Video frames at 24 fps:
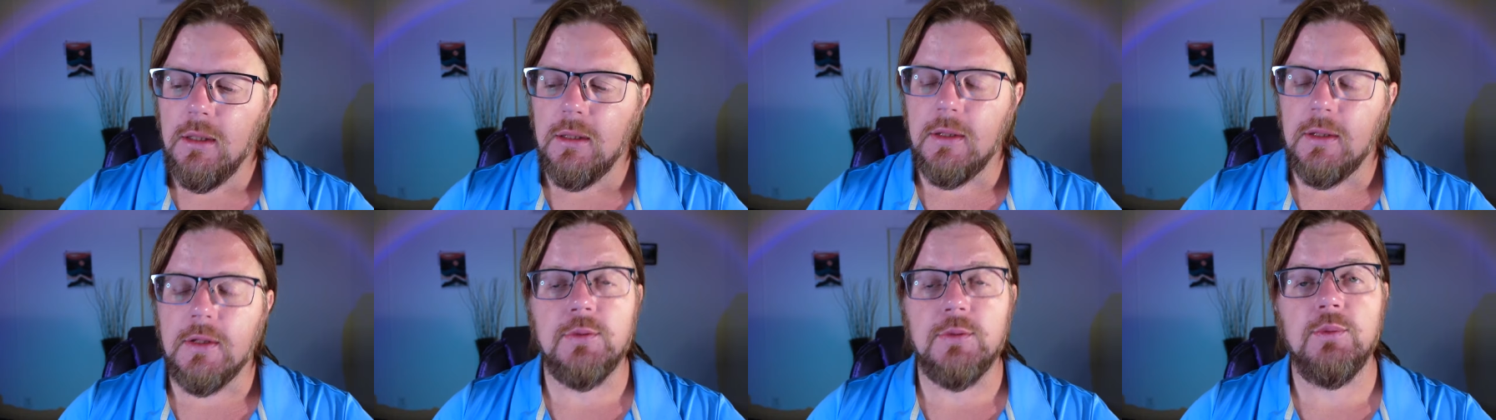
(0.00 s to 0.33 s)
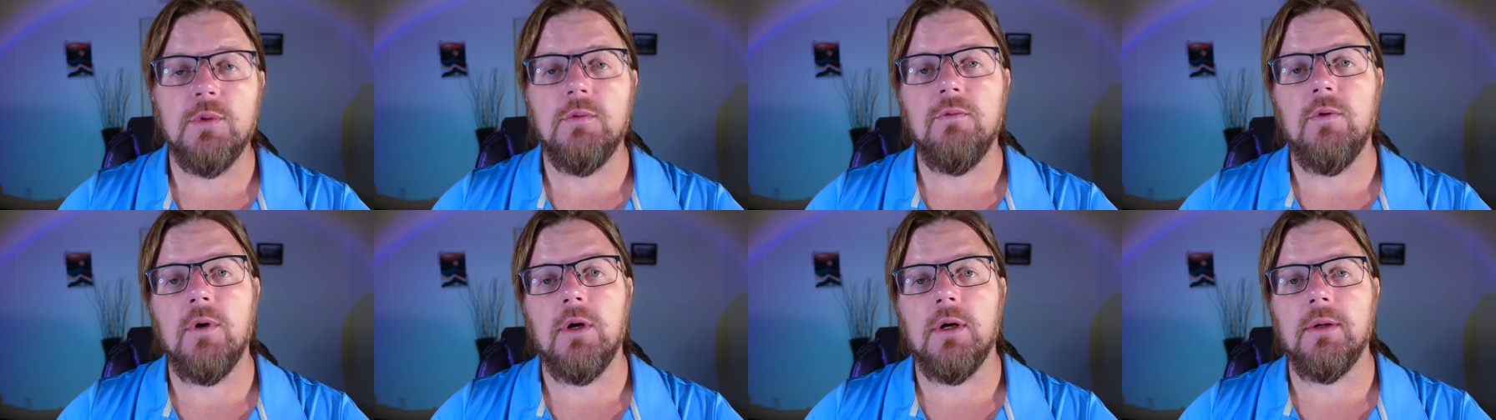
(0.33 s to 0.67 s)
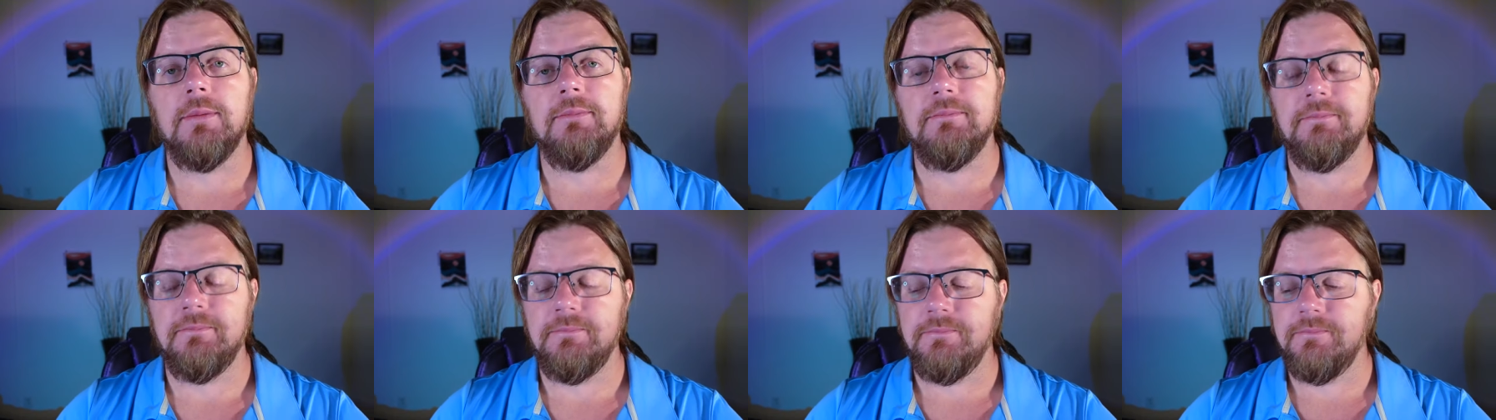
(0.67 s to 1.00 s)
Let's move
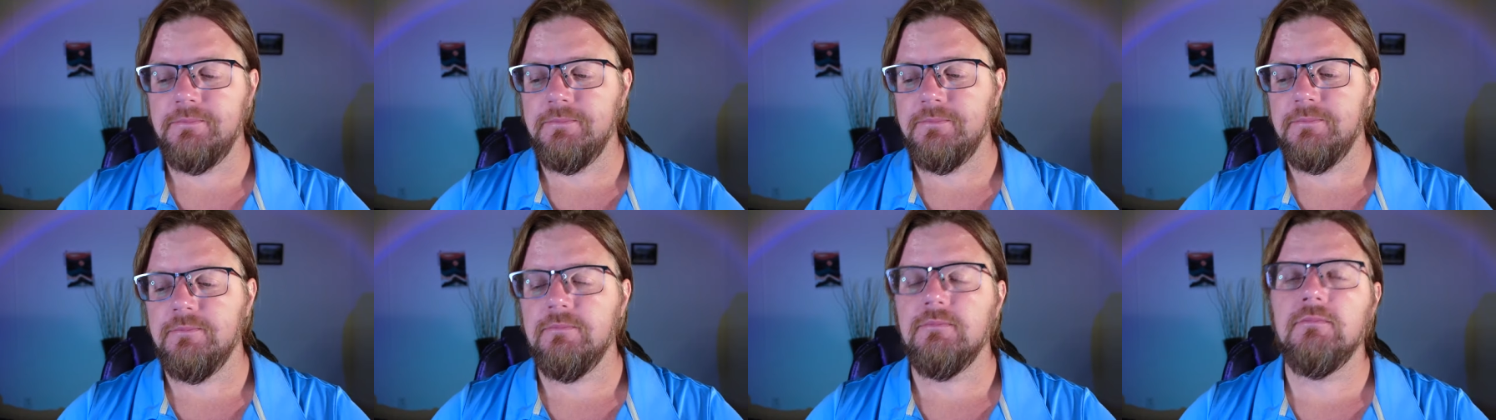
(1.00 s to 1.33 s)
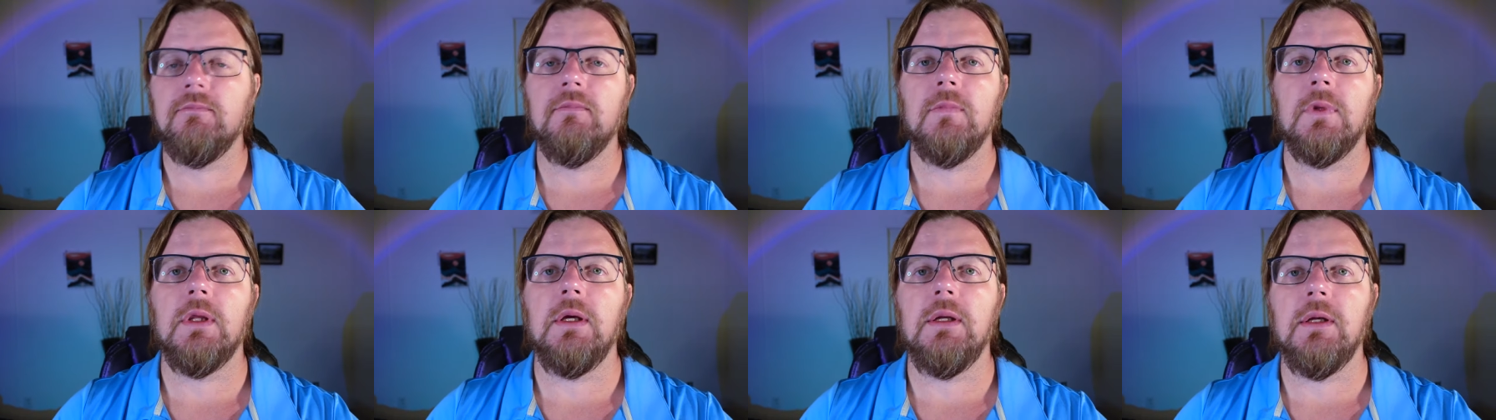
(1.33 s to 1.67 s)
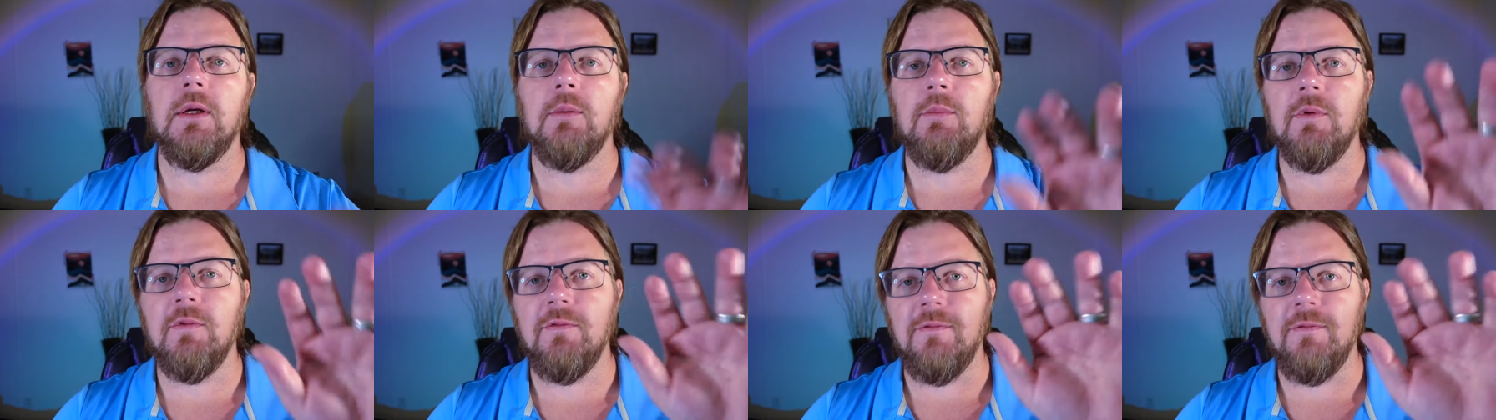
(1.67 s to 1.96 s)
on. Number